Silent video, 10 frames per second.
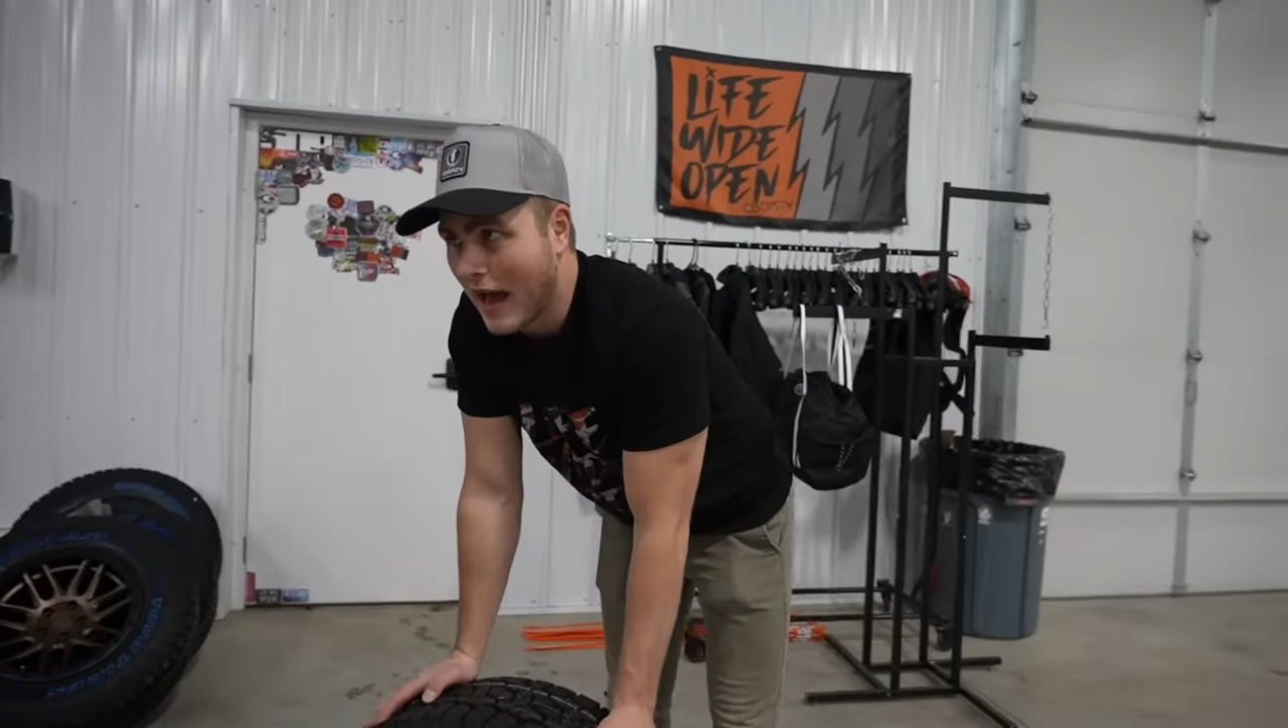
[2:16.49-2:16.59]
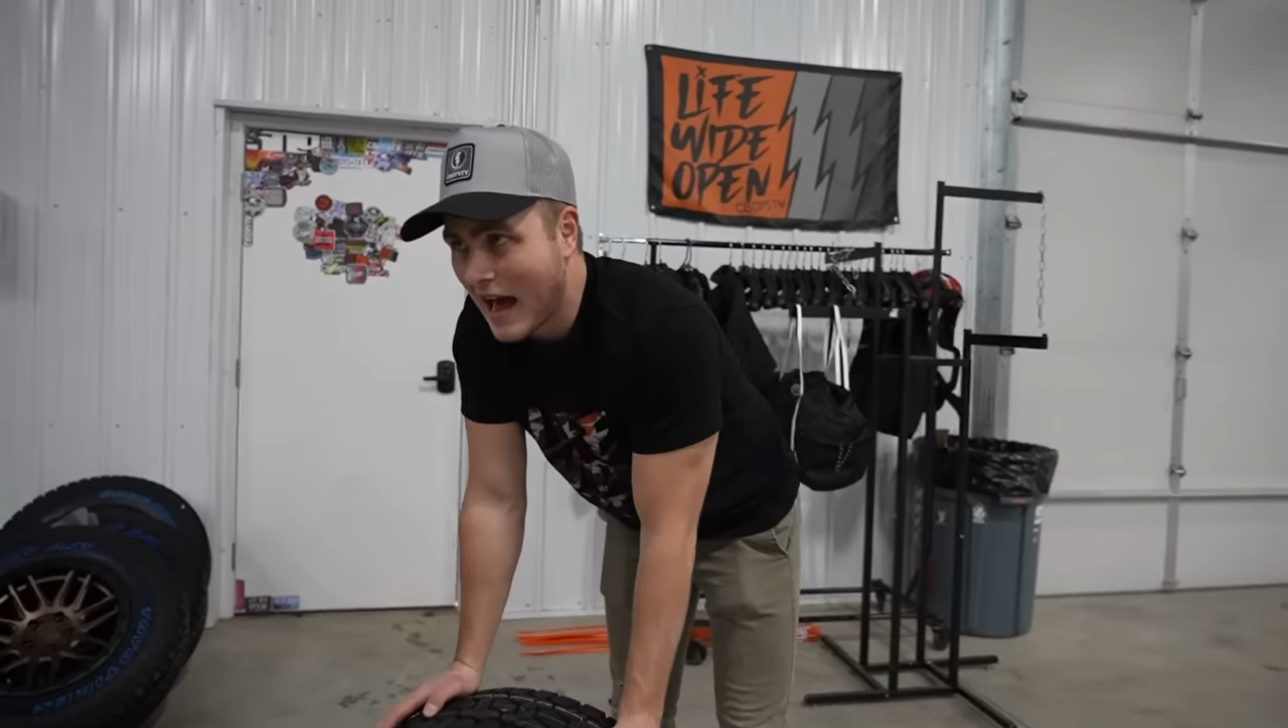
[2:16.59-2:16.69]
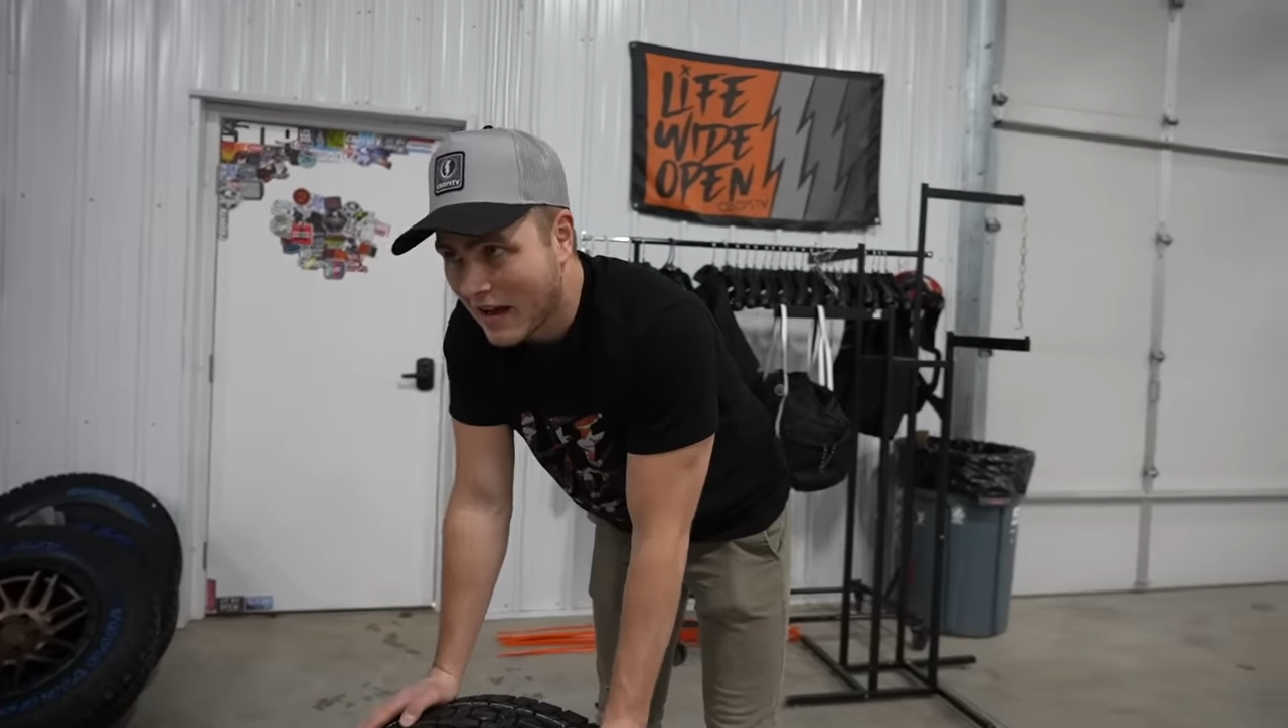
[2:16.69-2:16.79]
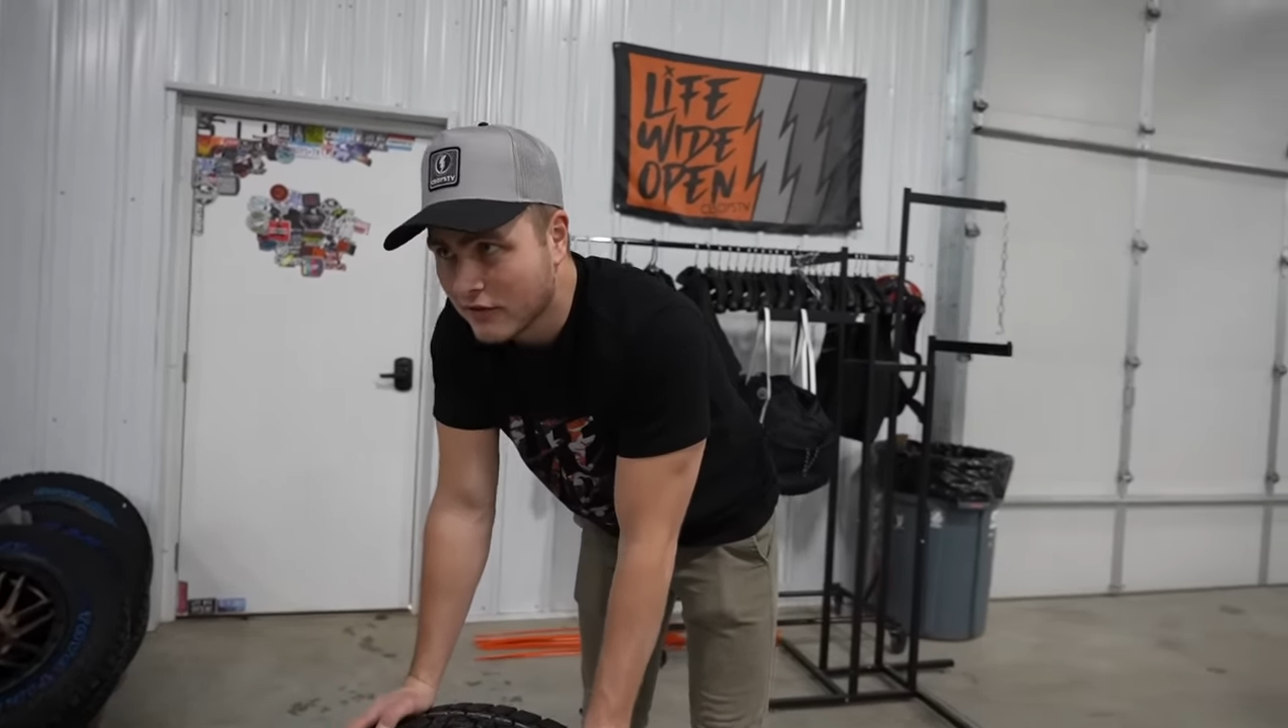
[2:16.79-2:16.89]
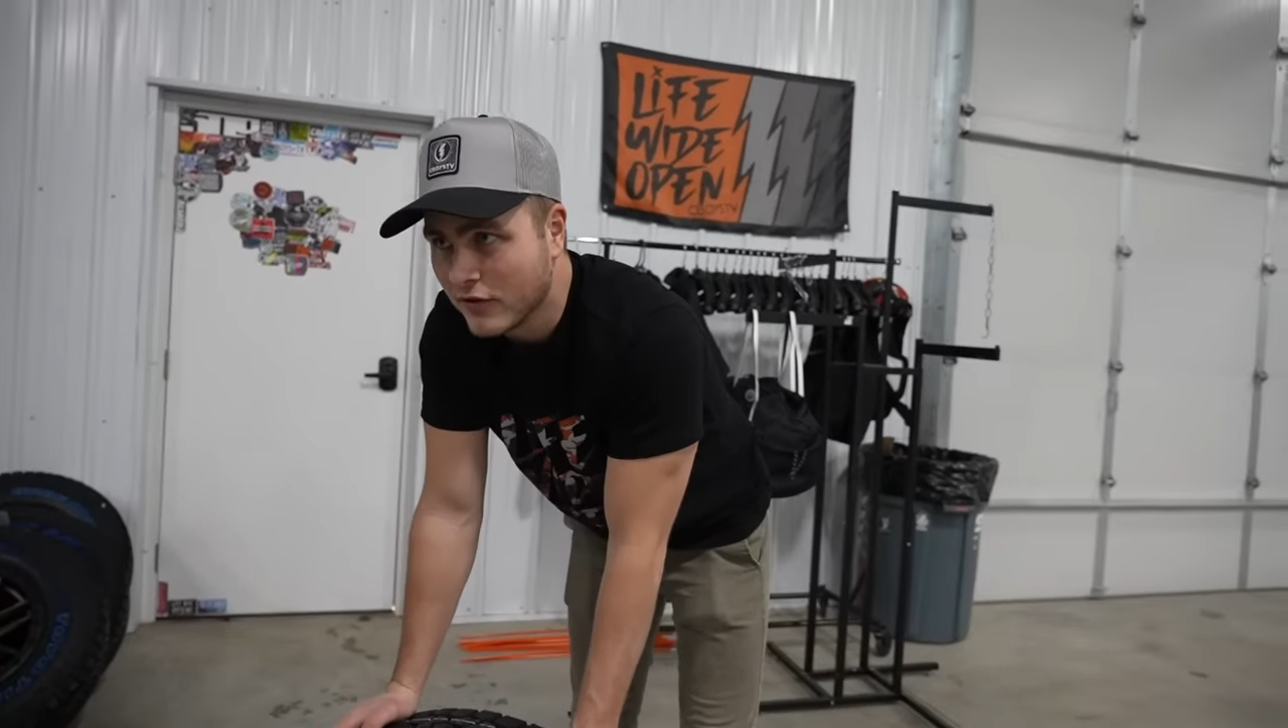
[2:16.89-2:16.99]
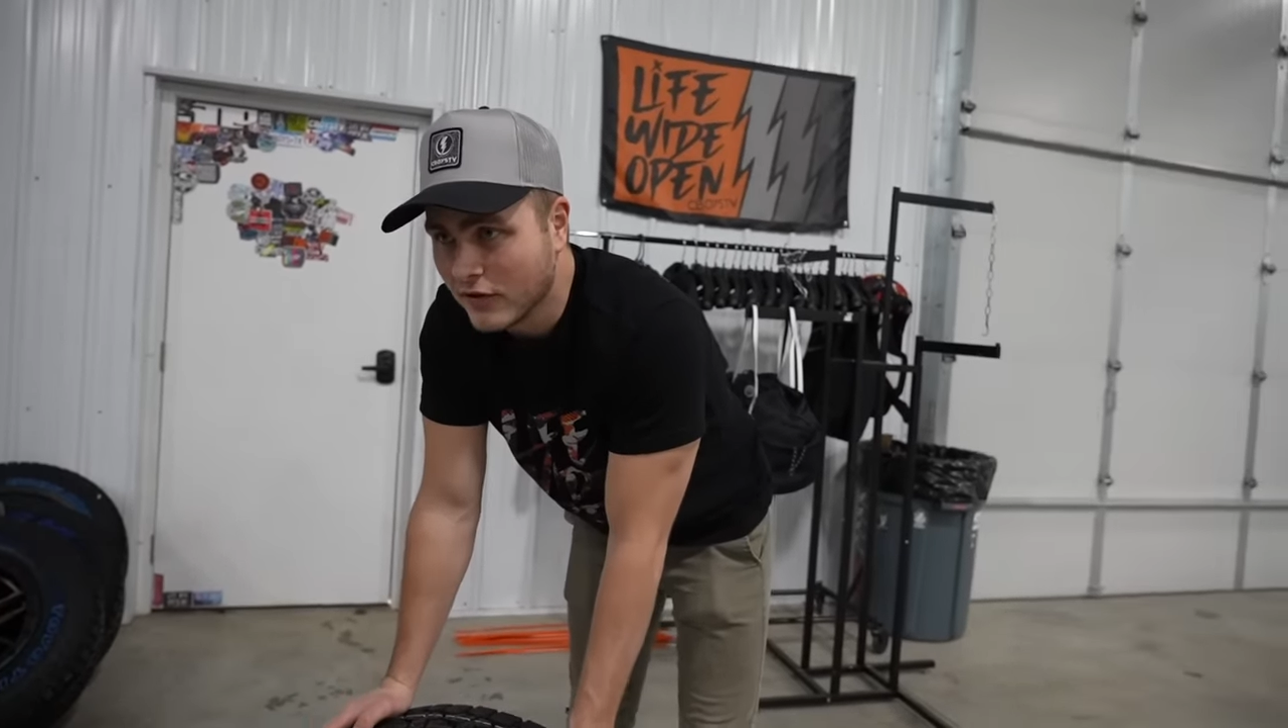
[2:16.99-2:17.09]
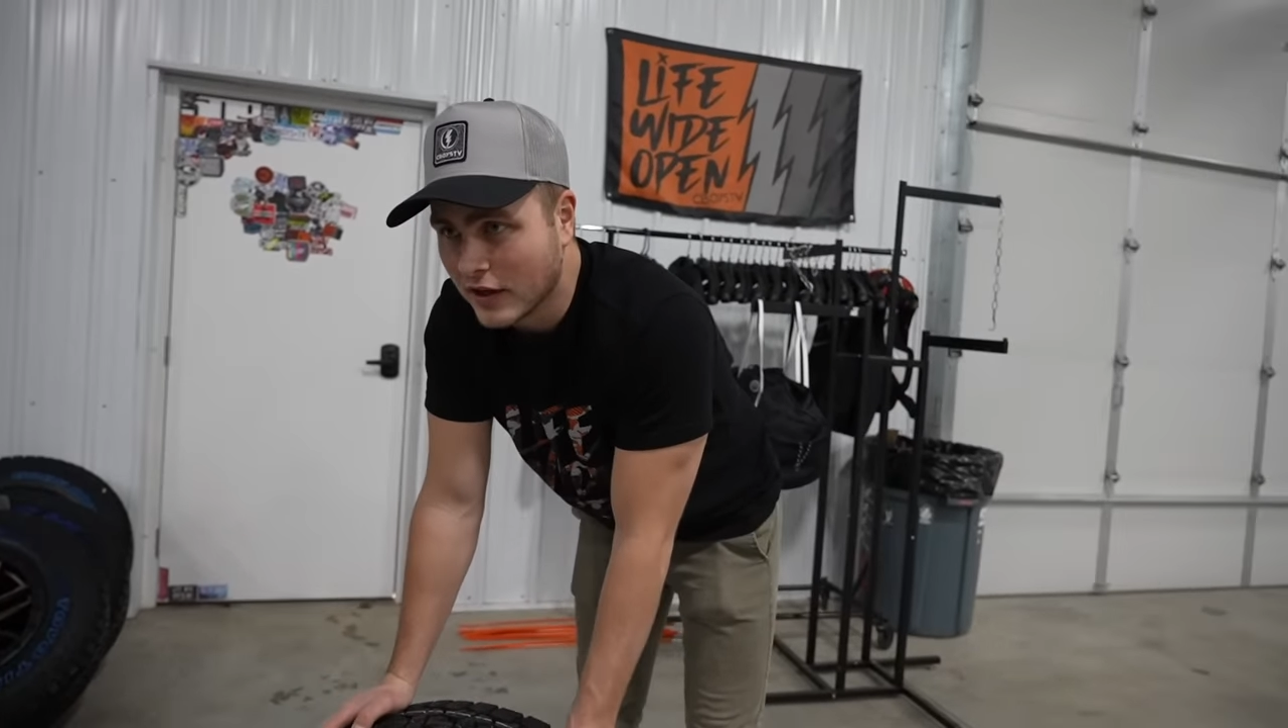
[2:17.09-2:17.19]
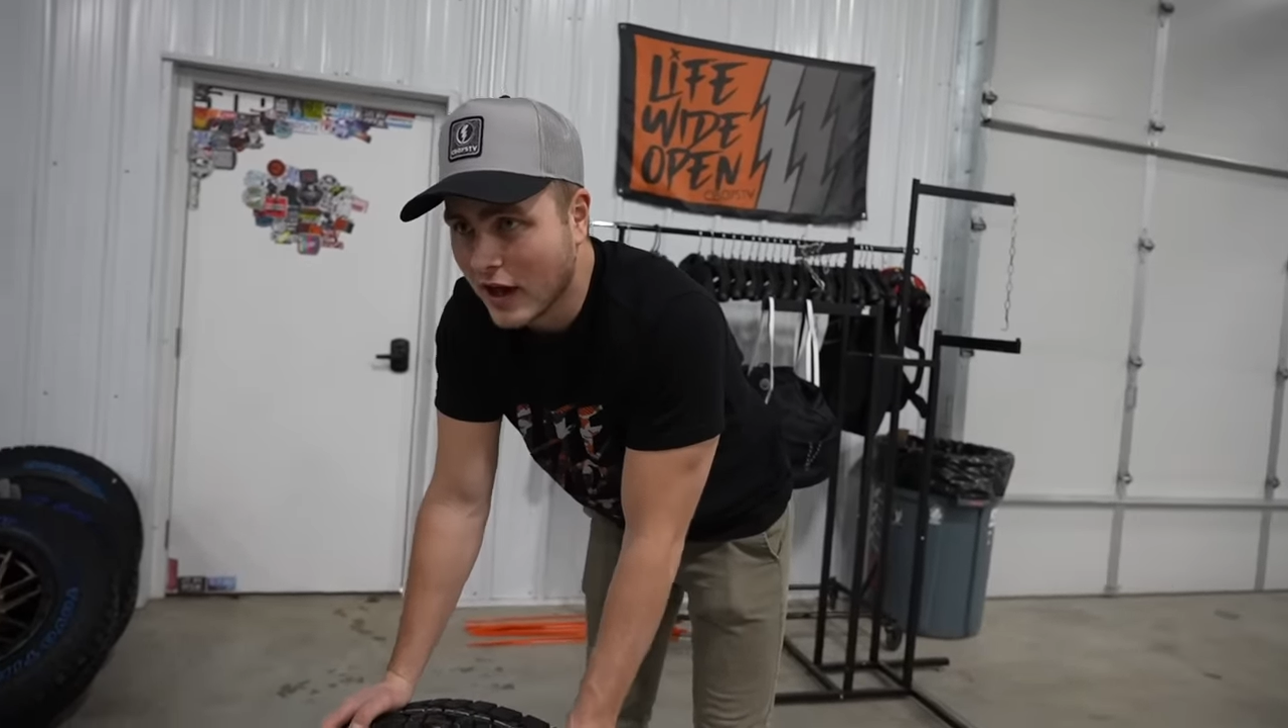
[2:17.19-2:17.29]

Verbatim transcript: half the